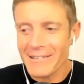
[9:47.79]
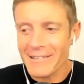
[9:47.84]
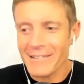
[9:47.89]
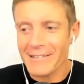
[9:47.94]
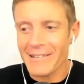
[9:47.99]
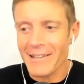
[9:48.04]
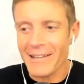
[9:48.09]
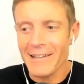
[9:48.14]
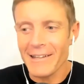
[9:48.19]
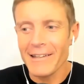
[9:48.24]
And
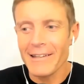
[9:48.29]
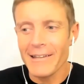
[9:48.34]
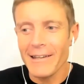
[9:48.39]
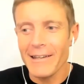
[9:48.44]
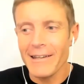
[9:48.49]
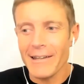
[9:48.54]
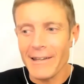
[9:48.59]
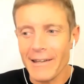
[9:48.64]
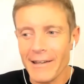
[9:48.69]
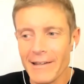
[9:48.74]

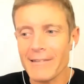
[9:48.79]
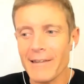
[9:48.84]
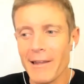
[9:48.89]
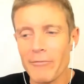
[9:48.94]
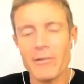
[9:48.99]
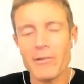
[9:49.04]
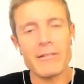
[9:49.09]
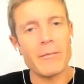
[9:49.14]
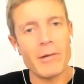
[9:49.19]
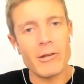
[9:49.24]
it's
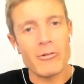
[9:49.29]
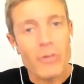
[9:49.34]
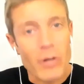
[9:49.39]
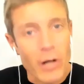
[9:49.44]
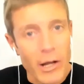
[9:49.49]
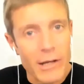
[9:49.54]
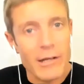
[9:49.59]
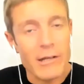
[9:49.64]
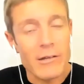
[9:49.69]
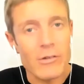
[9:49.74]
definitely something I
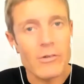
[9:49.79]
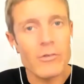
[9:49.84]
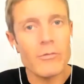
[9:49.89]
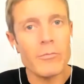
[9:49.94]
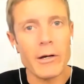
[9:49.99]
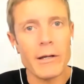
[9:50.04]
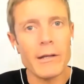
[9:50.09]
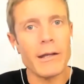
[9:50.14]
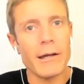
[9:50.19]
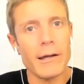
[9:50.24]
try to do,
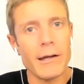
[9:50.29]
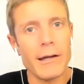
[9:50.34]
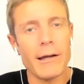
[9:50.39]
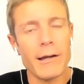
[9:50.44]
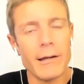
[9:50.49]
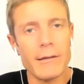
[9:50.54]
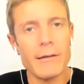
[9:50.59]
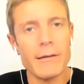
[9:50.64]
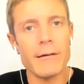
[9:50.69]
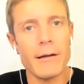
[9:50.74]
but
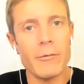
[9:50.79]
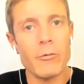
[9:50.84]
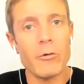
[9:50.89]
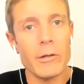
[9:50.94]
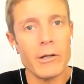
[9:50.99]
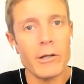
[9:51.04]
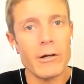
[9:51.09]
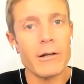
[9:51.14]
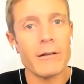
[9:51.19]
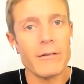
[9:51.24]
I will
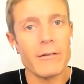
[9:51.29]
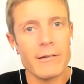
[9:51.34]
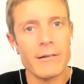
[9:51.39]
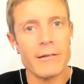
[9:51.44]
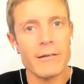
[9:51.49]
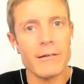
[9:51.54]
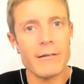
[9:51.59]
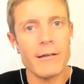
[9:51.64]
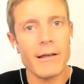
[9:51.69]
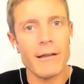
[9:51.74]
be honest,
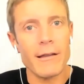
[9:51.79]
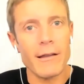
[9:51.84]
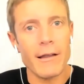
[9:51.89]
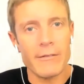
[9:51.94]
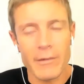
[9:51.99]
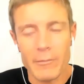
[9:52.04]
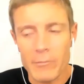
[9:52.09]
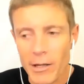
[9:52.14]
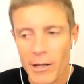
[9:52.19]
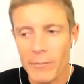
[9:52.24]

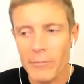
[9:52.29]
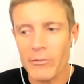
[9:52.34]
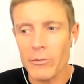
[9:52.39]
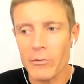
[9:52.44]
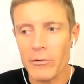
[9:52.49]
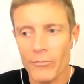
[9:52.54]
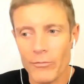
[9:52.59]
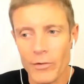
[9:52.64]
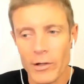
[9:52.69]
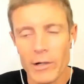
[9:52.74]
sometimes
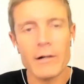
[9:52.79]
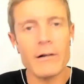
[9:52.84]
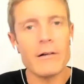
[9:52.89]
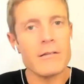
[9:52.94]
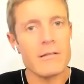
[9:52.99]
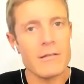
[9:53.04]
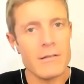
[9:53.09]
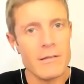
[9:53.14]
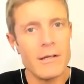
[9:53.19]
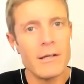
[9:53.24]
those
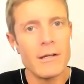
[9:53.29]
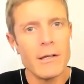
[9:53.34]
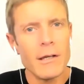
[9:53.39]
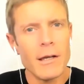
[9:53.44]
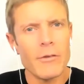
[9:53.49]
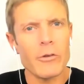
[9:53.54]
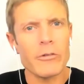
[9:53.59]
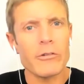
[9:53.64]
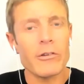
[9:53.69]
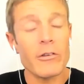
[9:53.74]
fears,
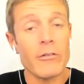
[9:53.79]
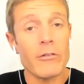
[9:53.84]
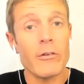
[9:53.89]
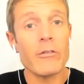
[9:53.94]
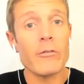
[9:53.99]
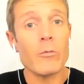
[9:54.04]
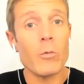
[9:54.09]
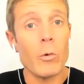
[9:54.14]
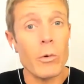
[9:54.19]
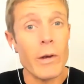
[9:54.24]
those
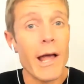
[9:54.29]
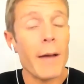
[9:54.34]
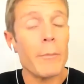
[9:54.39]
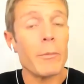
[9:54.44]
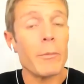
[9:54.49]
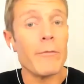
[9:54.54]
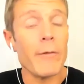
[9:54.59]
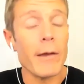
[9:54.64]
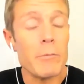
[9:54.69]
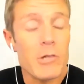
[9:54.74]
concerns, what would happen
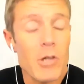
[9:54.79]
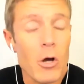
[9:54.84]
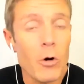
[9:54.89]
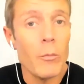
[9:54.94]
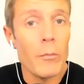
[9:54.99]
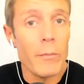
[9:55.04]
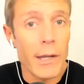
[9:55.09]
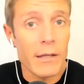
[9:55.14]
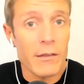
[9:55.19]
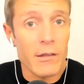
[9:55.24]
if I don't
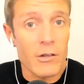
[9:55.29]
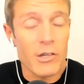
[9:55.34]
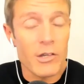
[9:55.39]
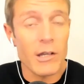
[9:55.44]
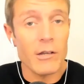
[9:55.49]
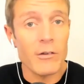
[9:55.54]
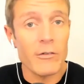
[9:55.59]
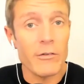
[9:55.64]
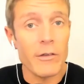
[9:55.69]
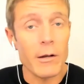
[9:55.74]
make the
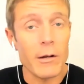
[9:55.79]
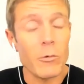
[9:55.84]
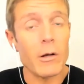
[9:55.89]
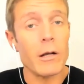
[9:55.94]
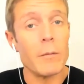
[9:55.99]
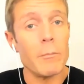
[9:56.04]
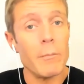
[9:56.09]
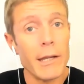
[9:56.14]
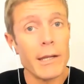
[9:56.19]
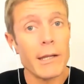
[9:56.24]
changes that I want
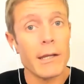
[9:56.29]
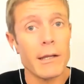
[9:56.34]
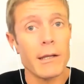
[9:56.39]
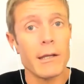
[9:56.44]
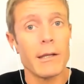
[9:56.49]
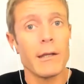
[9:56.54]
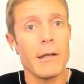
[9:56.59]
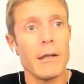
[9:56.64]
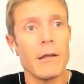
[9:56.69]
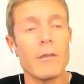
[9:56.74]
to make,
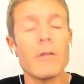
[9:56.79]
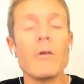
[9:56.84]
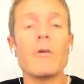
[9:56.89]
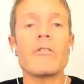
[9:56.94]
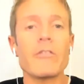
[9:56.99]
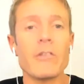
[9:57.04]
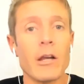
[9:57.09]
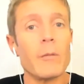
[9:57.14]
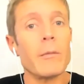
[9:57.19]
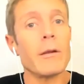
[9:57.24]
those
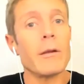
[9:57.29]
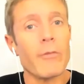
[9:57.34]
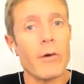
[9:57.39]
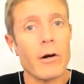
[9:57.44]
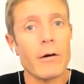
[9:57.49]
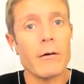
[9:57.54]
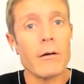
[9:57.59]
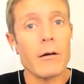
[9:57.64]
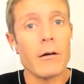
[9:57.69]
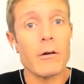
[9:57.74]
scare me
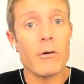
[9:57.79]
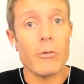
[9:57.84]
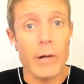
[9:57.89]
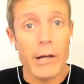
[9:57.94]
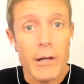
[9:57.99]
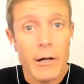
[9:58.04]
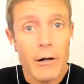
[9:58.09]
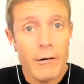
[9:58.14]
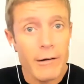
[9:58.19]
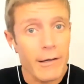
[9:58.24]
far
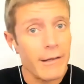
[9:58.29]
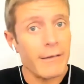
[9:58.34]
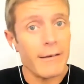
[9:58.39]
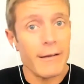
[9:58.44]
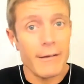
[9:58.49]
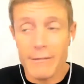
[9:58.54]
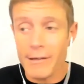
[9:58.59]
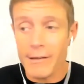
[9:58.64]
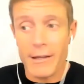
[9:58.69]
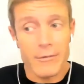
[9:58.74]
greater, and
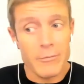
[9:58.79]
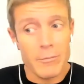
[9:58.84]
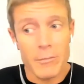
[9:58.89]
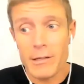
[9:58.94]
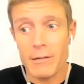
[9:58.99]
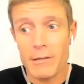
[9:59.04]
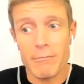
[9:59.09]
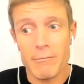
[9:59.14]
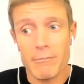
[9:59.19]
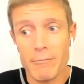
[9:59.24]
it gets
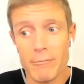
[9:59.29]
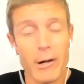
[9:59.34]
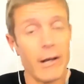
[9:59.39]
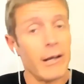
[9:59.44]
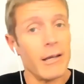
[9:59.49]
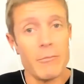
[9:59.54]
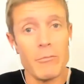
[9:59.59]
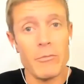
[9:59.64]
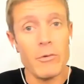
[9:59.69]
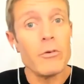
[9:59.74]
me
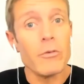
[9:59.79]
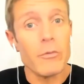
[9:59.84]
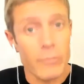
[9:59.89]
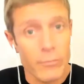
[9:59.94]
ready to move,